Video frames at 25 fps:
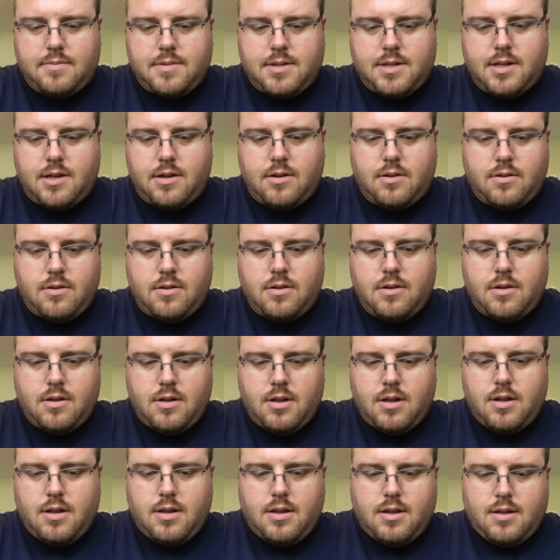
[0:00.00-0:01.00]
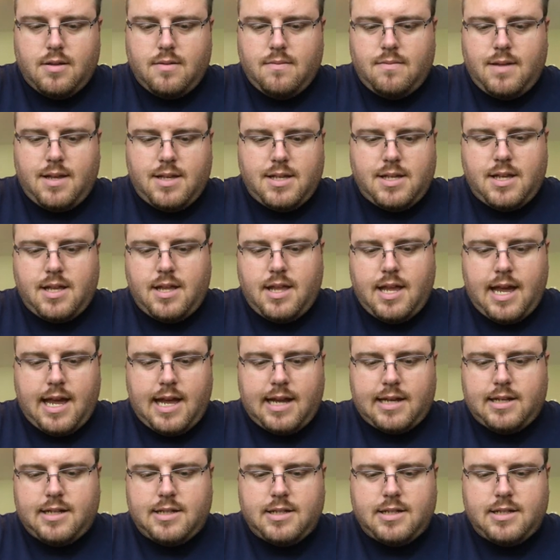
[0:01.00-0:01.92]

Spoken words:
So it's intact,